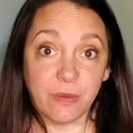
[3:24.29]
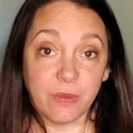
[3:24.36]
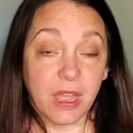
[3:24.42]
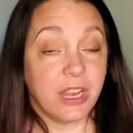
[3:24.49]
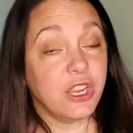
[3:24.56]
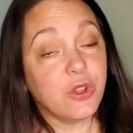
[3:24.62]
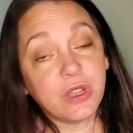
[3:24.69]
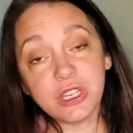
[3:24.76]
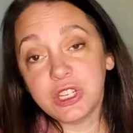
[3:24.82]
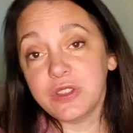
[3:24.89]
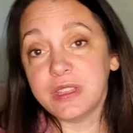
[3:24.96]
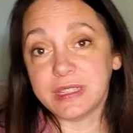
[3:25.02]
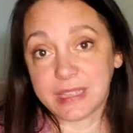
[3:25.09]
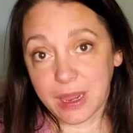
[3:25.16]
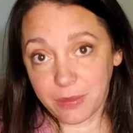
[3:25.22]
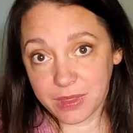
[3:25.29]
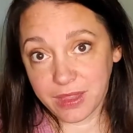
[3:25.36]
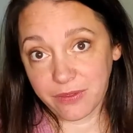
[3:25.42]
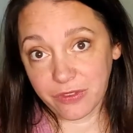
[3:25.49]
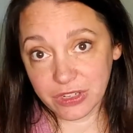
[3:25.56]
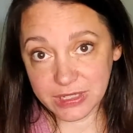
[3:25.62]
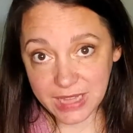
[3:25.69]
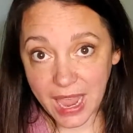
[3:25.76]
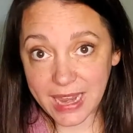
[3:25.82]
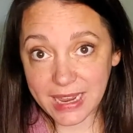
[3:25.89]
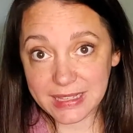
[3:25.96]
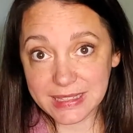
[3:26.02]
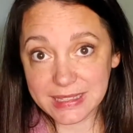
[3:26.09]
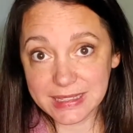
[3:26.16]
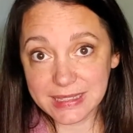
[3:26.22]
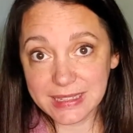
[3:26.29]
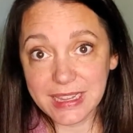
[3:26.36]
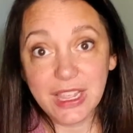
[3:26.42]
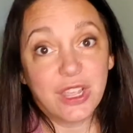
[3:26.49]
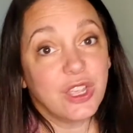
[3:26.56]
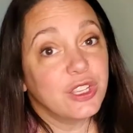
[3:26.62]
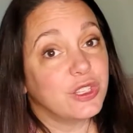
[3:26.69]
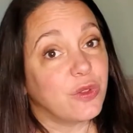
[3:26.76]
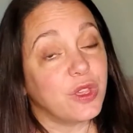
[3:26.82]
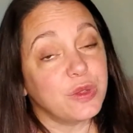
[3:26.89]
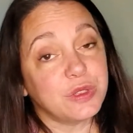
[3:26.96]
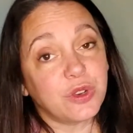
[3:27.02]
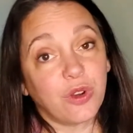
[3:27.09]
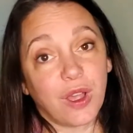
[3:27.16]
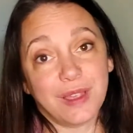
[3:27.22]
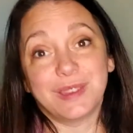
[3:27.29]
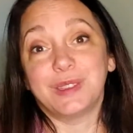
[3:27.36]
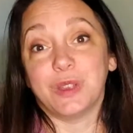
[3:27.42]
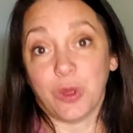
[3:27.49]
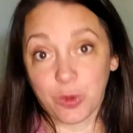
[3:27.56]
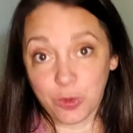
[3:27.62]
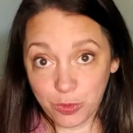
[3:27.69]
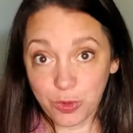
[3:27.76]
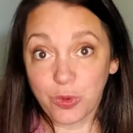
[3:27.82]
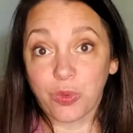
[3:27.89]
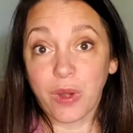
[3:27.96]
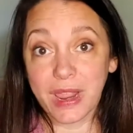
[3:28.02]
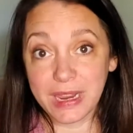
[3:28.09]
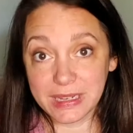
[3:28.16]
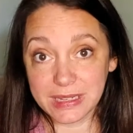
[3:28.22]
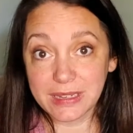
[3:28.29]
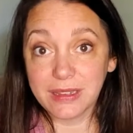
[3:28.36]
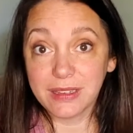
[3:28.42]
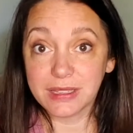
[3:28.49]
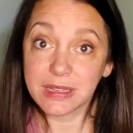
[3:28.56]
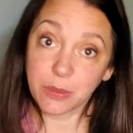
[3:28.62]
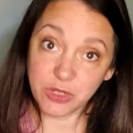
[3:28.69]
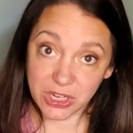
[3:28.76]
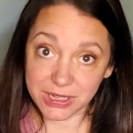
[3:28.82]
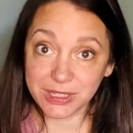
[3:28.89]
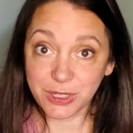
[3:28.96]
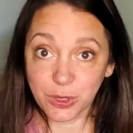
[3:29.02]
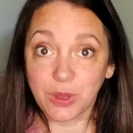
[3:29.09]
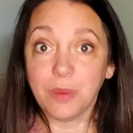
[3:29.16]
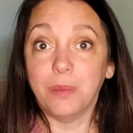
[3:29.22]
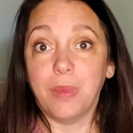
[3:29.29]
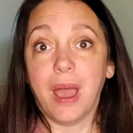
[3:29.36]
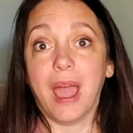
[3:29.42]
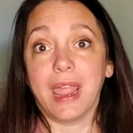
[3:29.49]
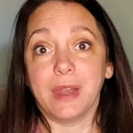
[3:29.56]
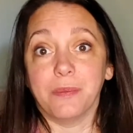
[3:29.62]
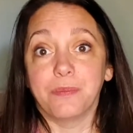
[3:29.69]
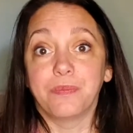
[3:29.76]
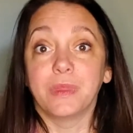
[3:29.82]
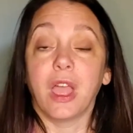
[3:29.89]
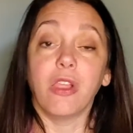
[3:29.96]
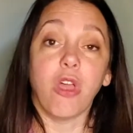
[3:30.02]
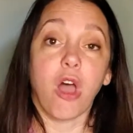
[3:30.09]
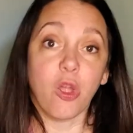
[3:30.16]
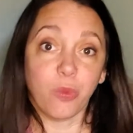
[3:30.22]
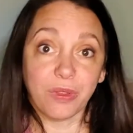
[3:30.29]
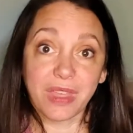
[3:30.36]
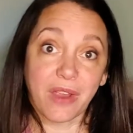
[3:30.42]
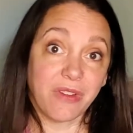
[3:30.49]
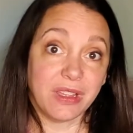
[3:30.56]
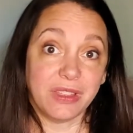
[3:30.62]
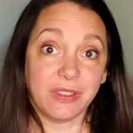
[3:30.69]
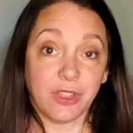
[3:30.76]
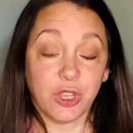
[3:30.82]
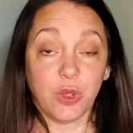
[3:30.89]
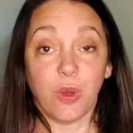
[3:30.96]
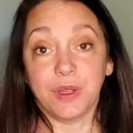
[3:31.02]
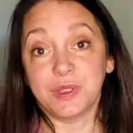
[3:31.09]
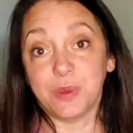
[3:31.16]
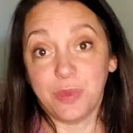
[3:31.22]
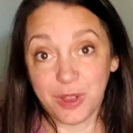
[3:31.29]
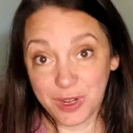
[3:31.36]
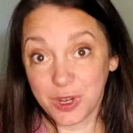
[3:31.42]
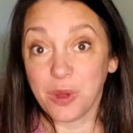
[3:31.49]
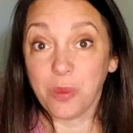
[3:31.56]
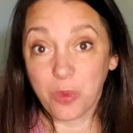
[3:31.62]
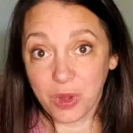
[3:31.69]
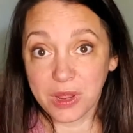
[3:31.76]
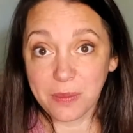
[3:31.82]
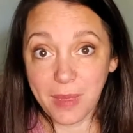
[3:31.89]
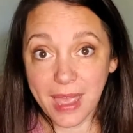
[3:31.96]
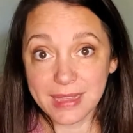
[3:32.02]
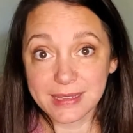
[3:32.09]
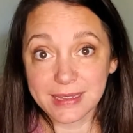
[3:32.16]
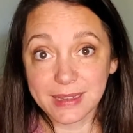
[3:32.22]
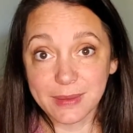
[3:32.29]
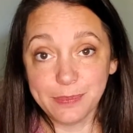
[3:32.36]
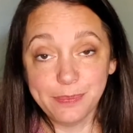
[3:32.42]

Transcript: And you can do the same thing for science. So those are also great subjects to combine, along with everything that you also put in your morning basket.